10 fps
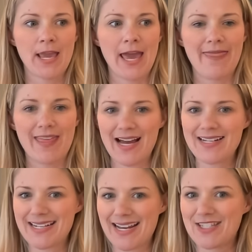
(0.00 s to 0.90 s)
And
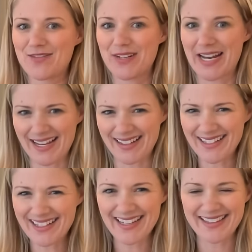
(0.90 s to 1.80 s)
that takes
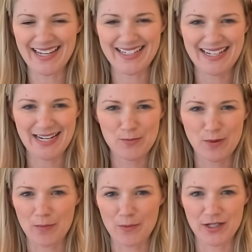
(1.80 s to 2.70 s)
finagling, and that takes
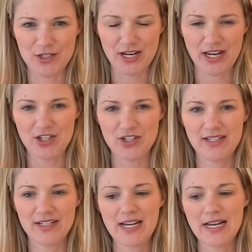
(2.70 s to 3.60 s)
proper education.